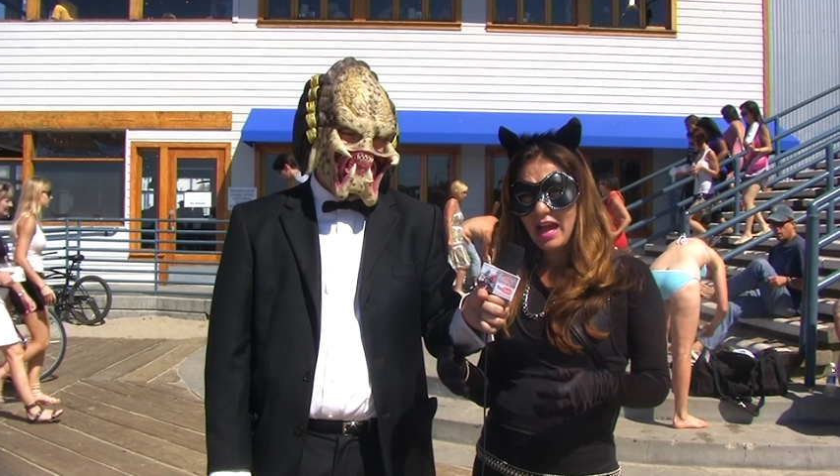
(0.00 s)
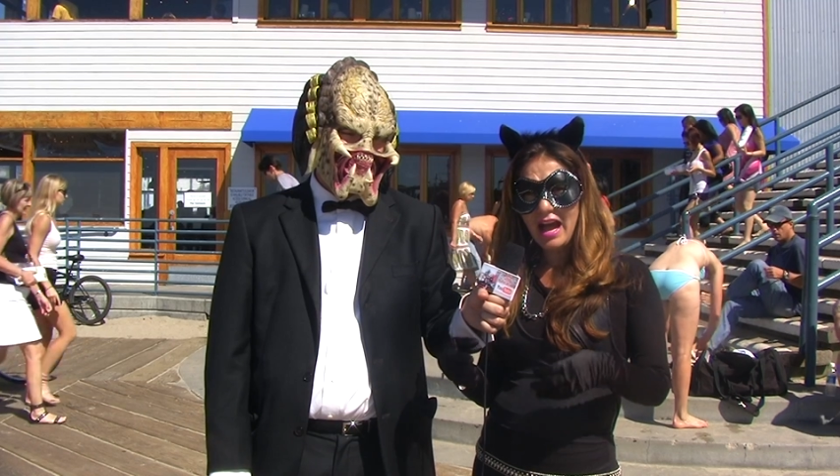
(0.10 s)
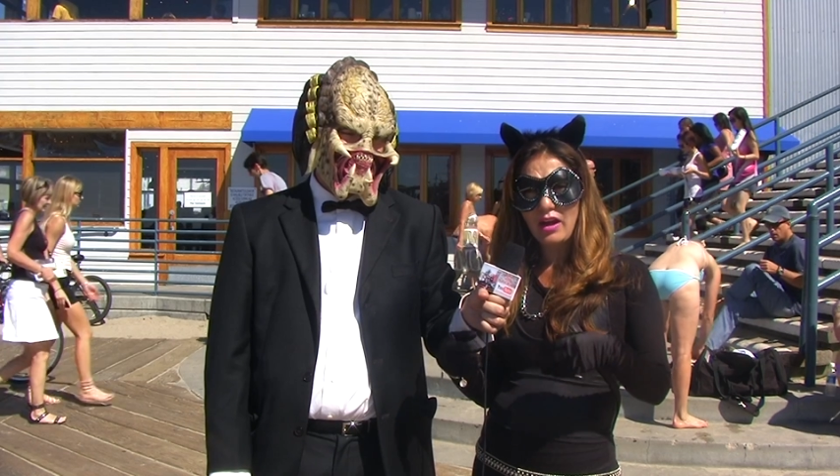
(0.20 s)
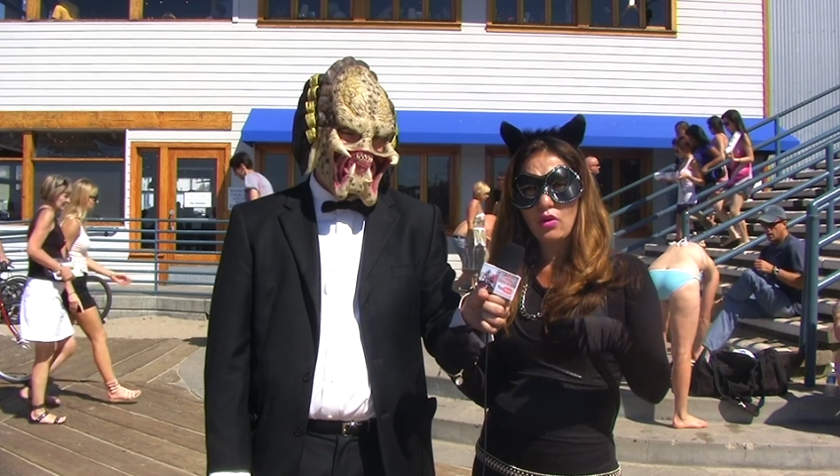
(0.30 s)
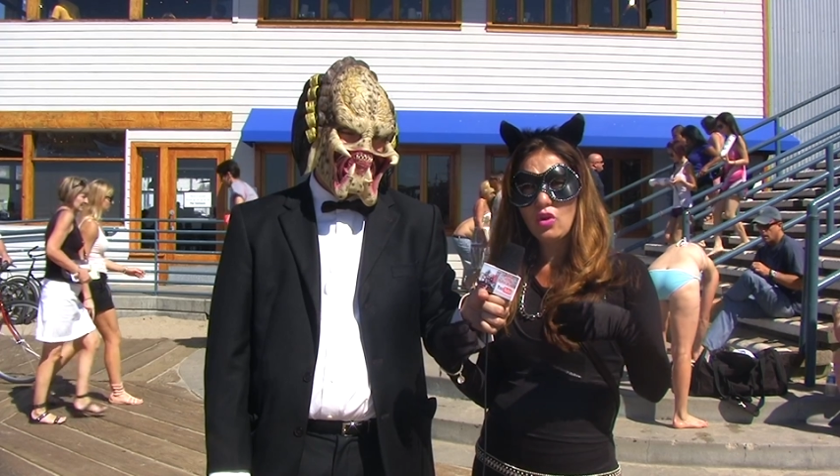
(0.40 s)

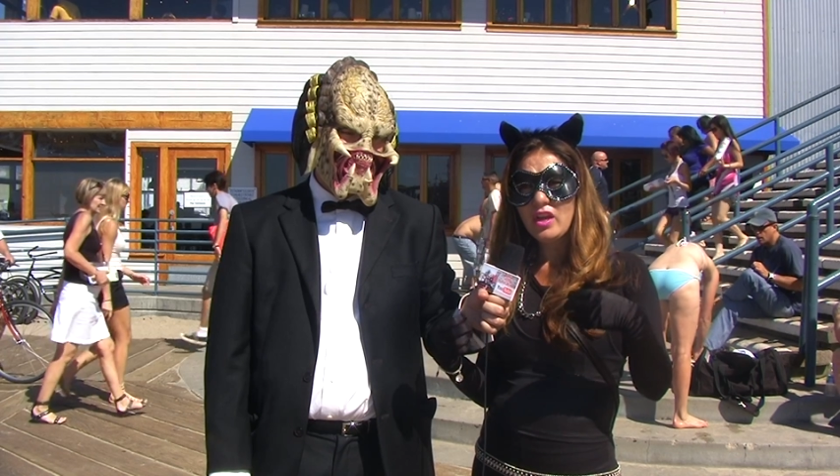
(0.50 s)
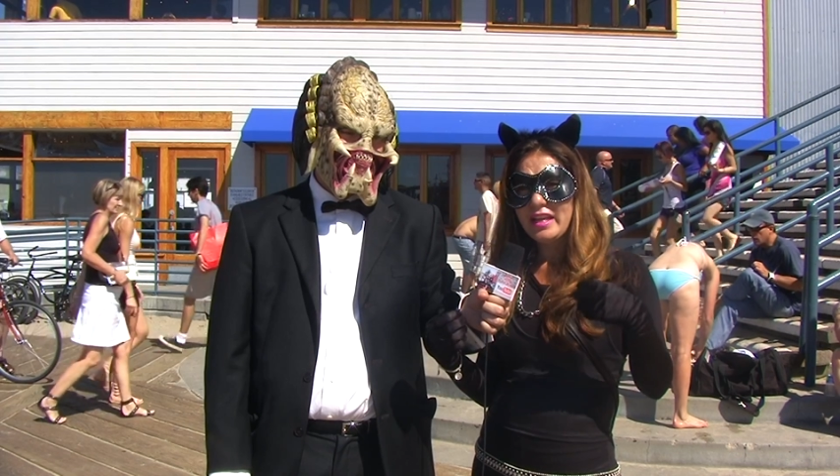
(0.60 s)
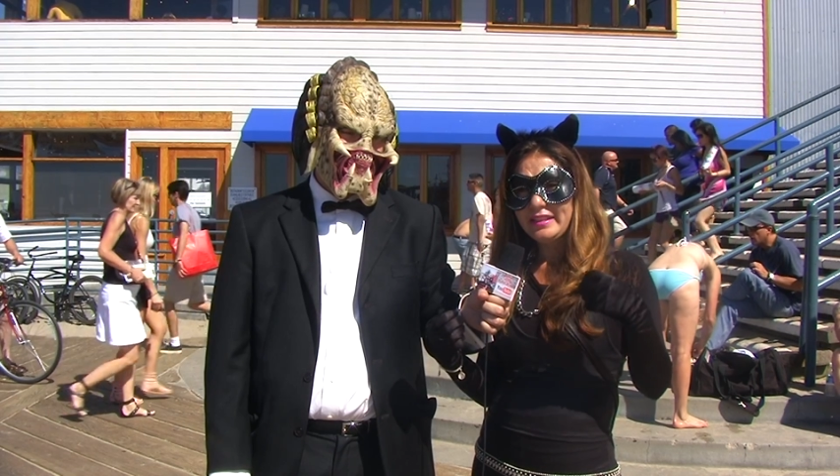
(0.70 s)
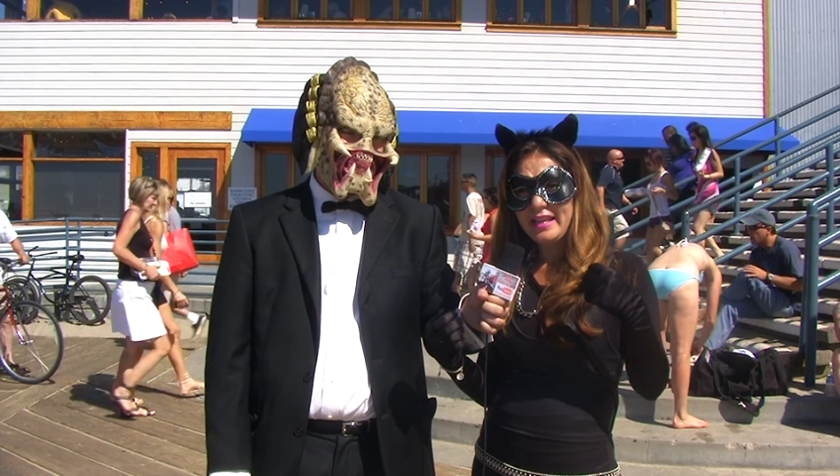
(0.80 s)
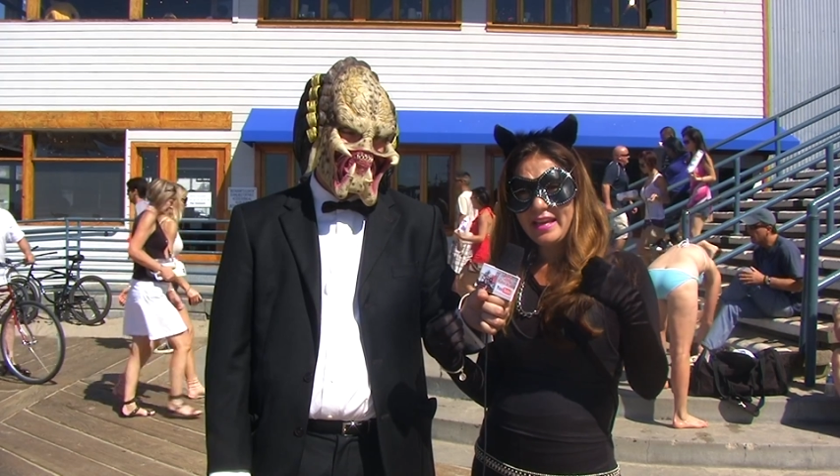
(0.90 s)
how
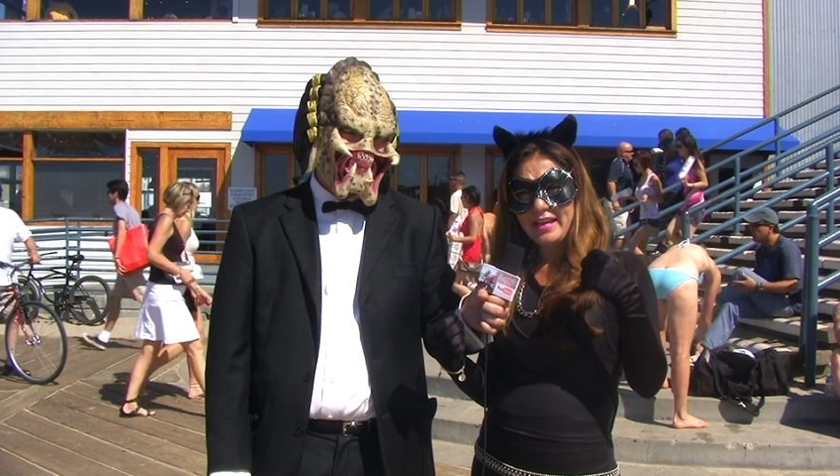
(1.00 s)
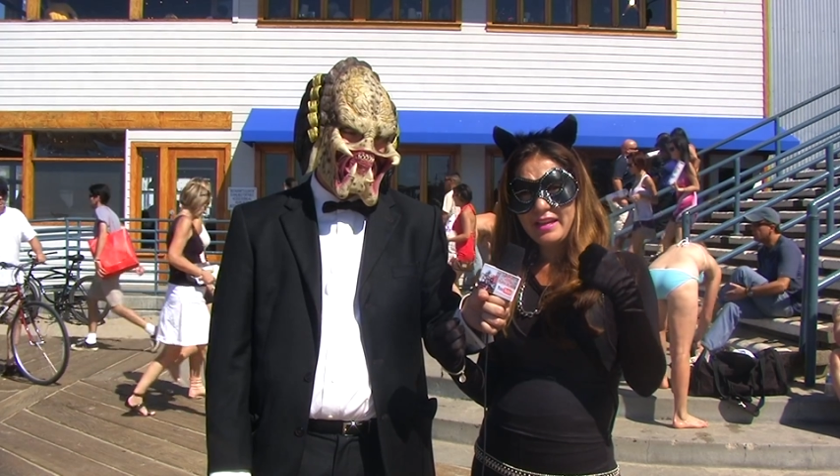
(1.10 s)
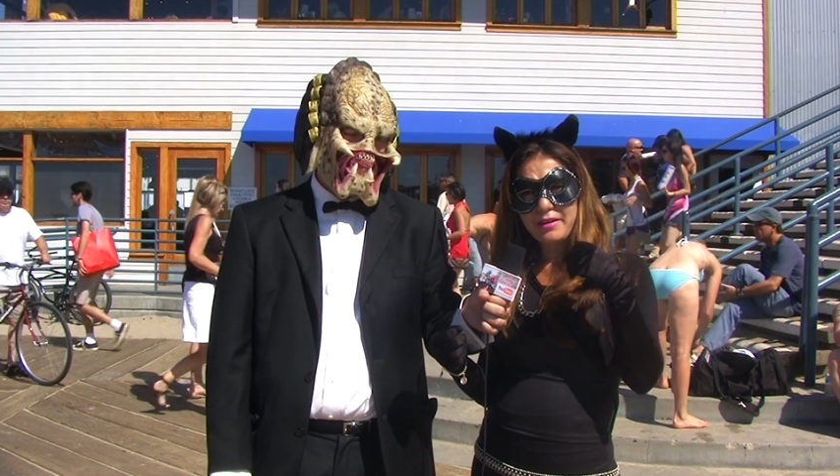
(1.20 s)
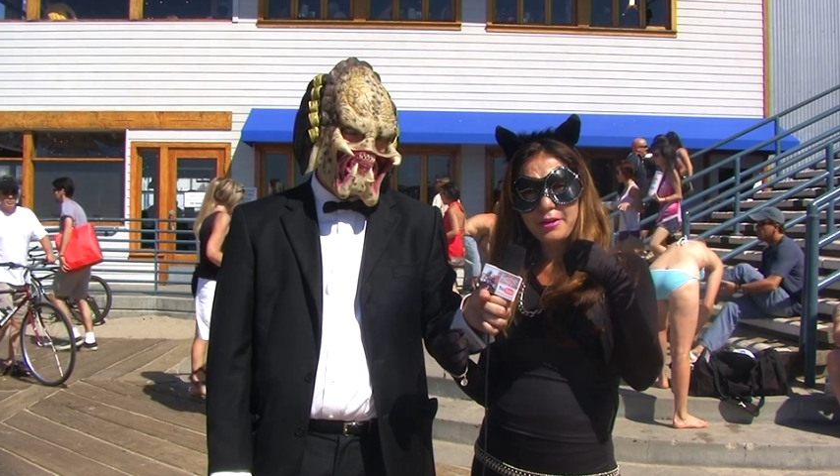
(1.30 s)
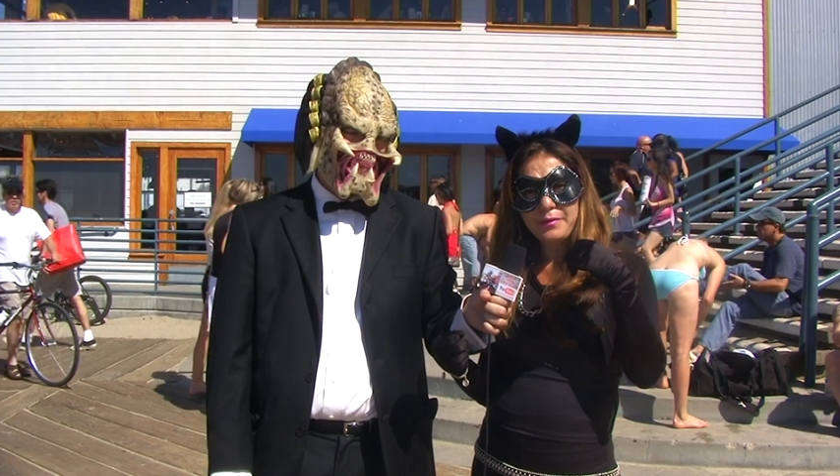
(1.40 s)

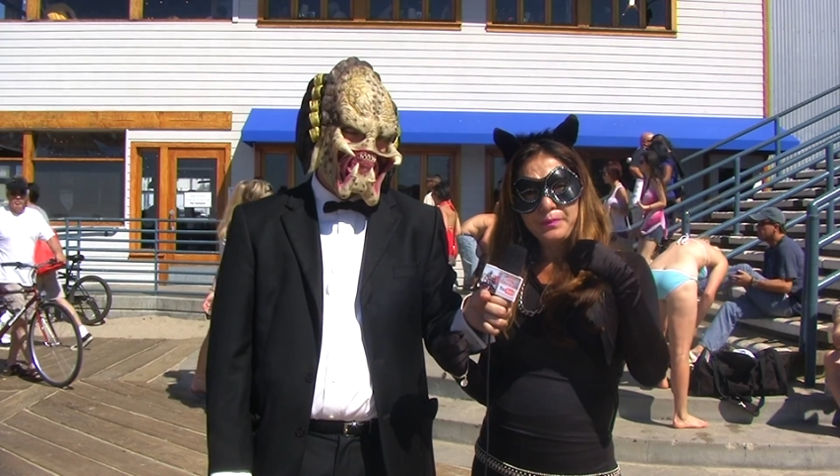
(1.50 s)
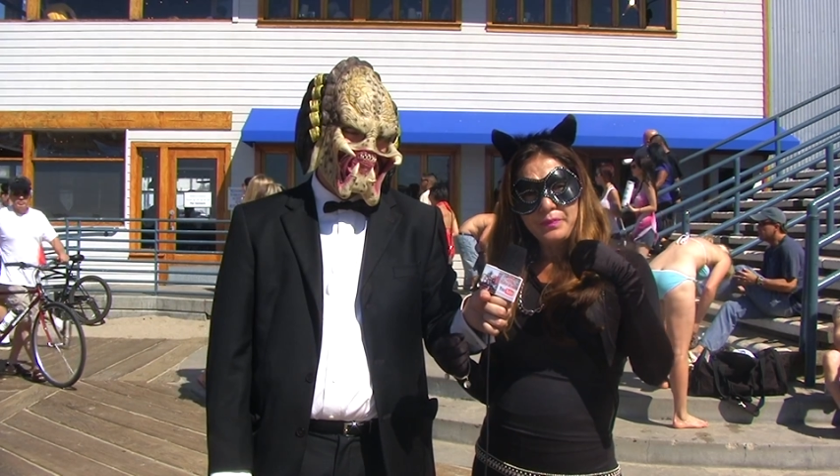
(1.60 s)
they are